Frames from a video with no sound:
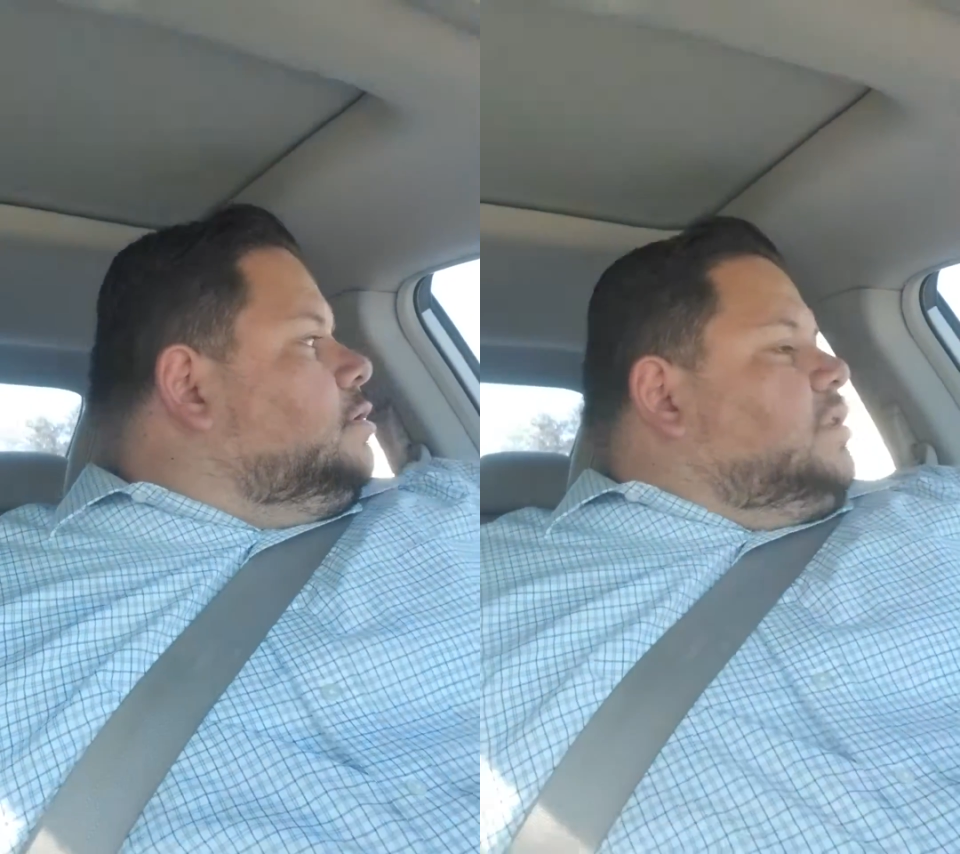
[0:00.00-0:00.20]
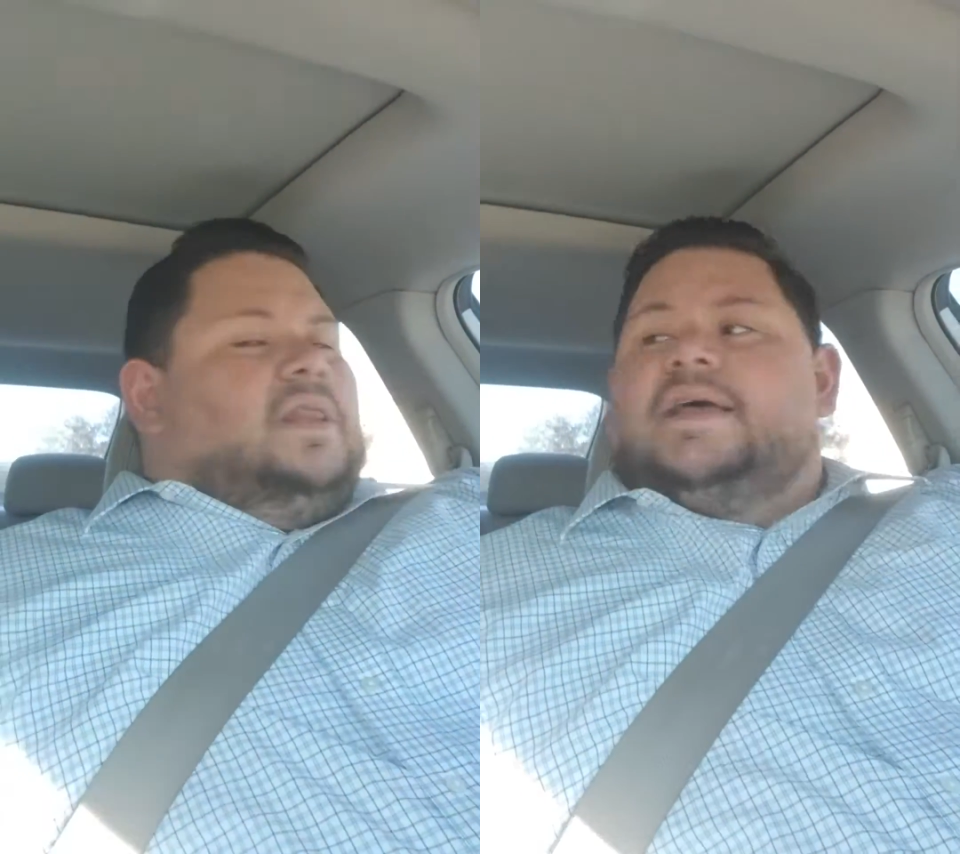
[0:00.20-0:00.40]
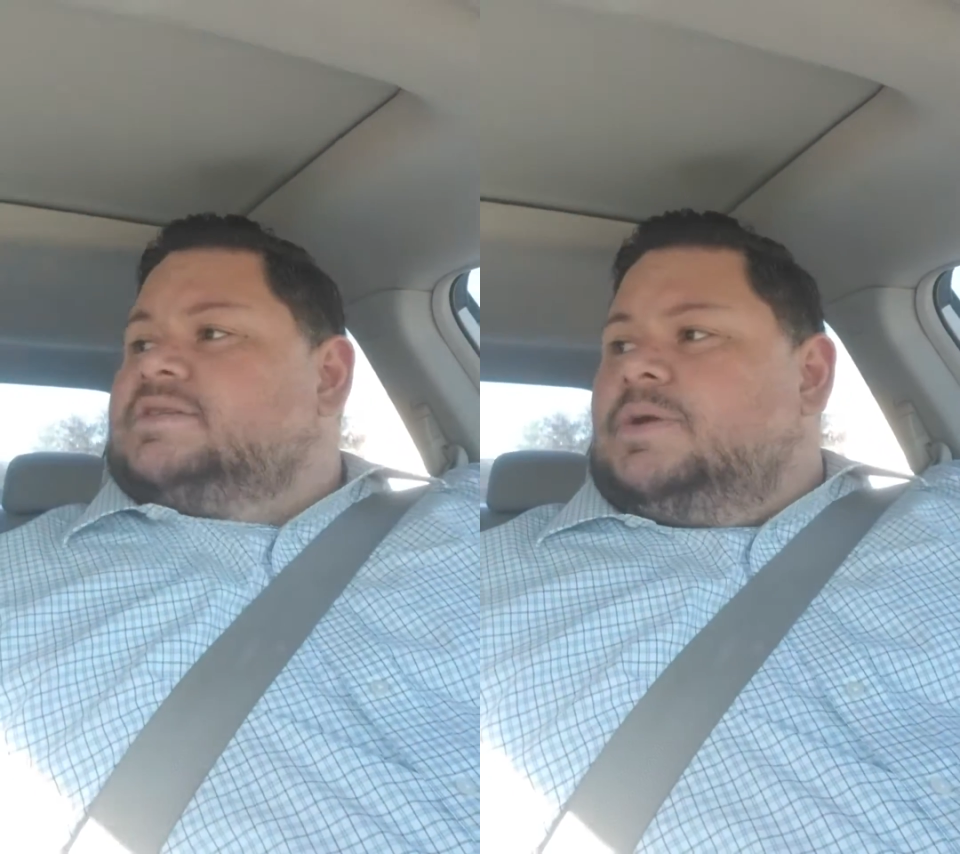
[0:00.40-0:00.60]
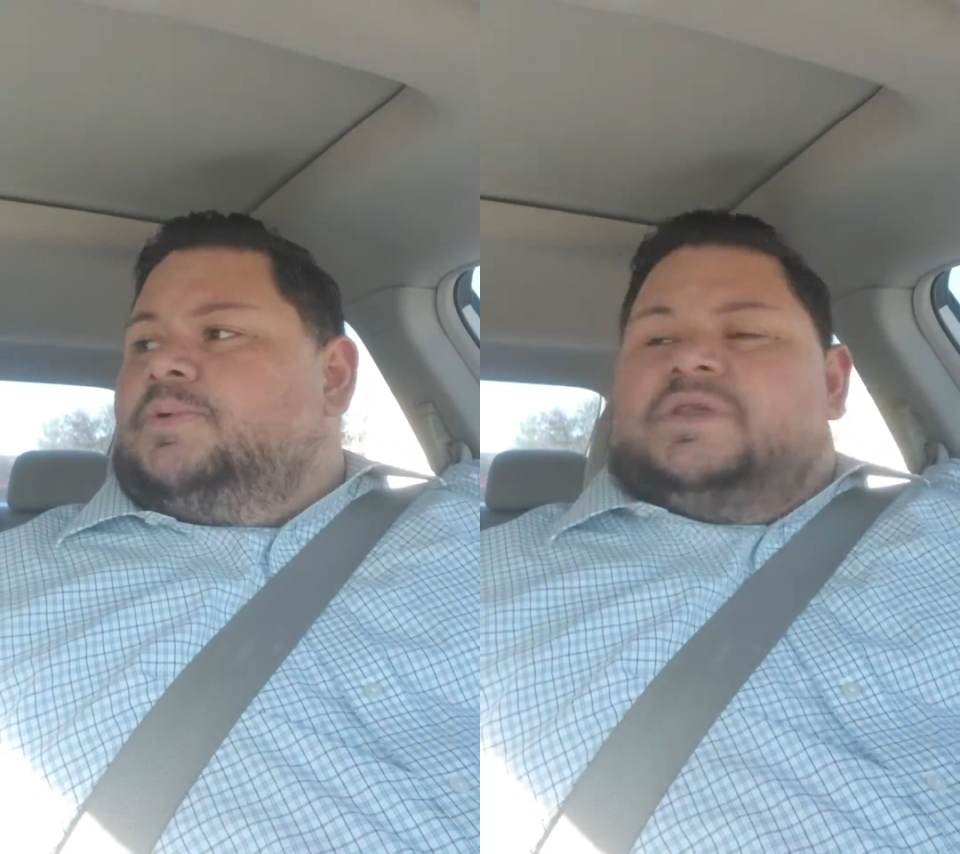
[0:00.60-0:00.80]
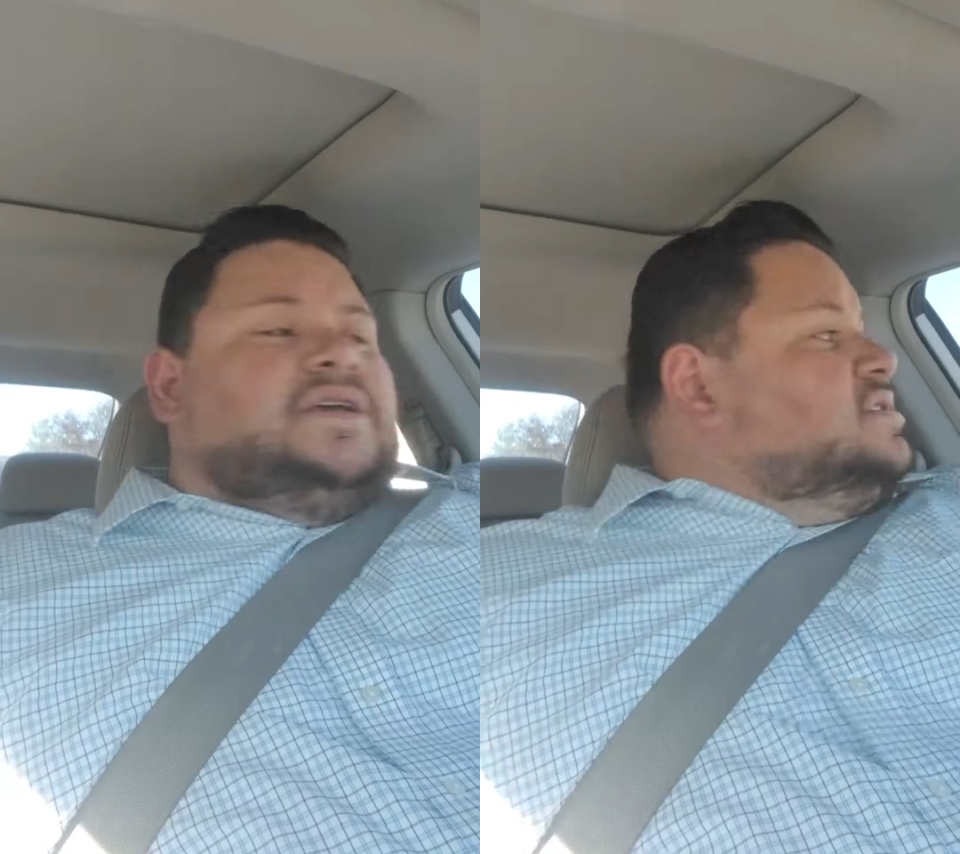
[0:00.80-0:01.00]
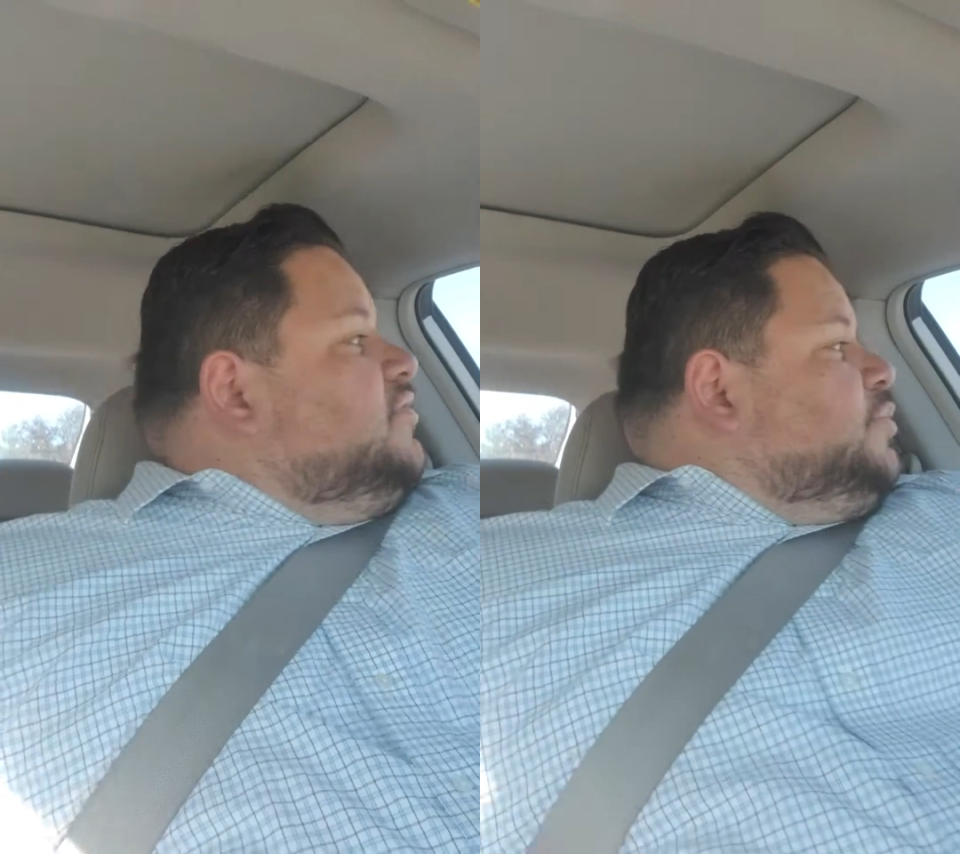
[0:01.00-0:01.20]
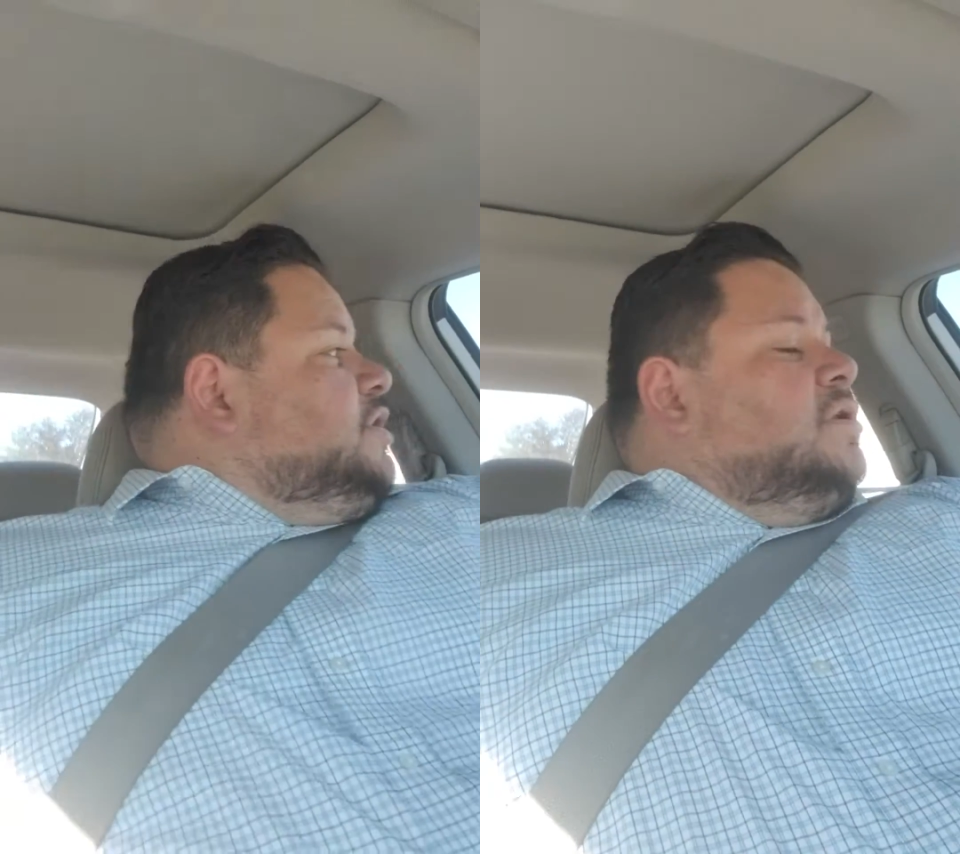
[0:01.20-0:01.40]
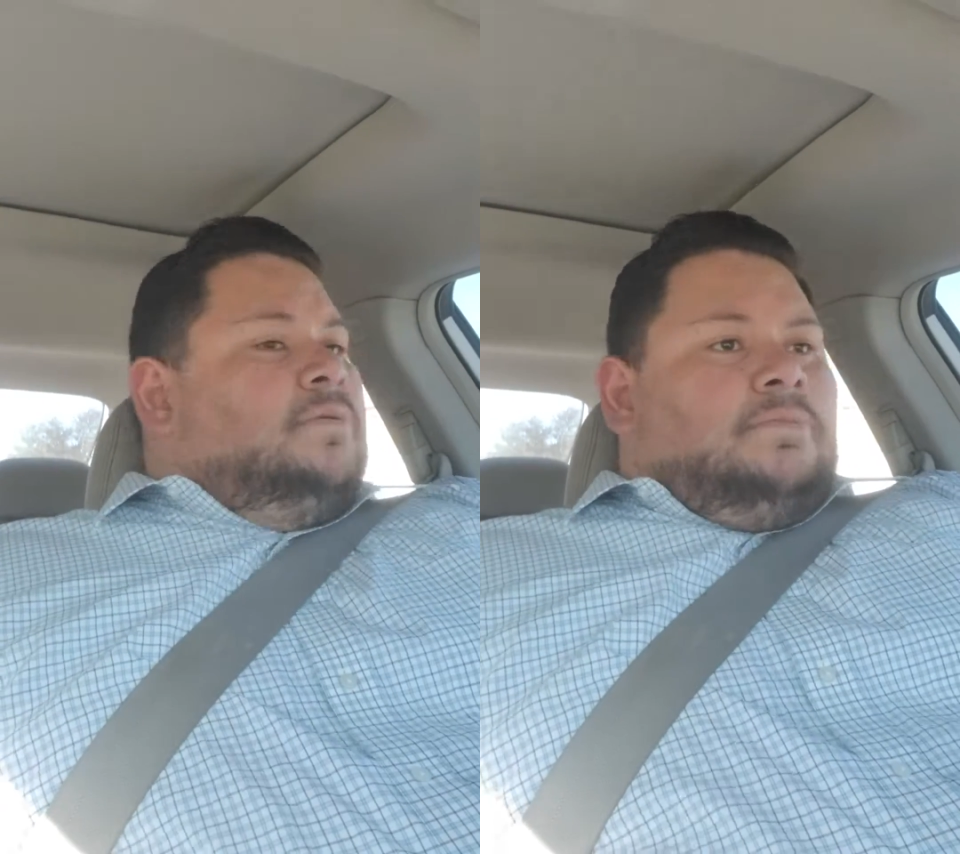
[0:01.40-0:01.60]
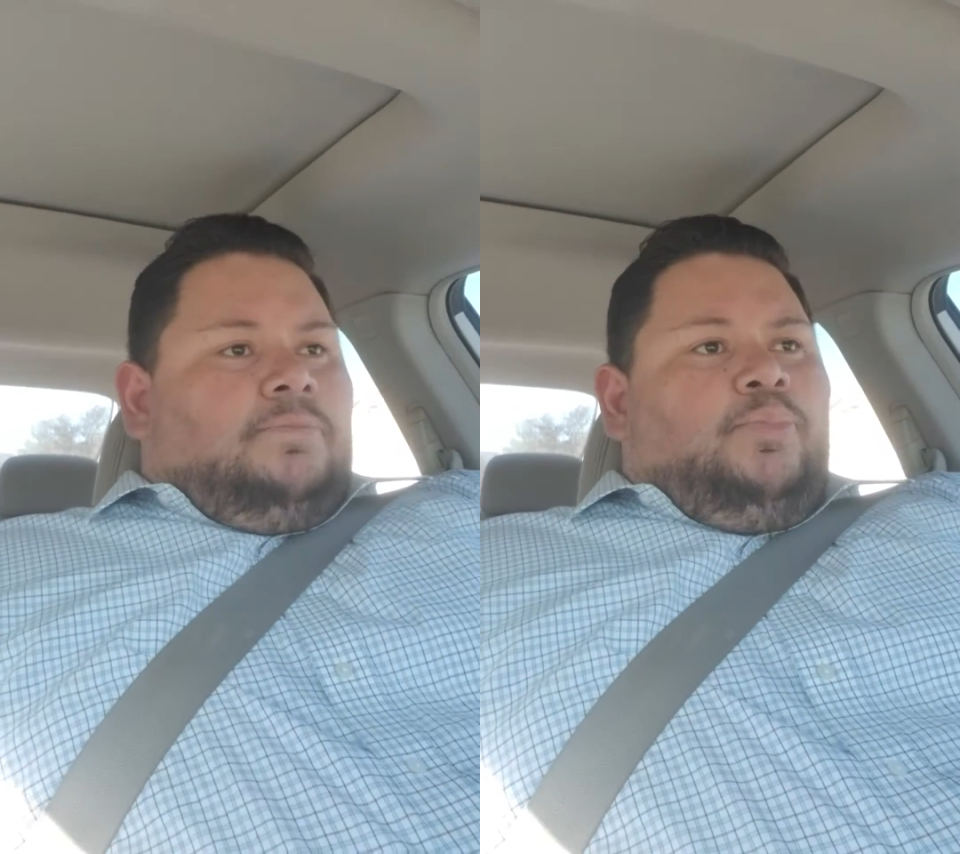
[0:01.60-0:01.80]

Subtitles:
the last couple days have been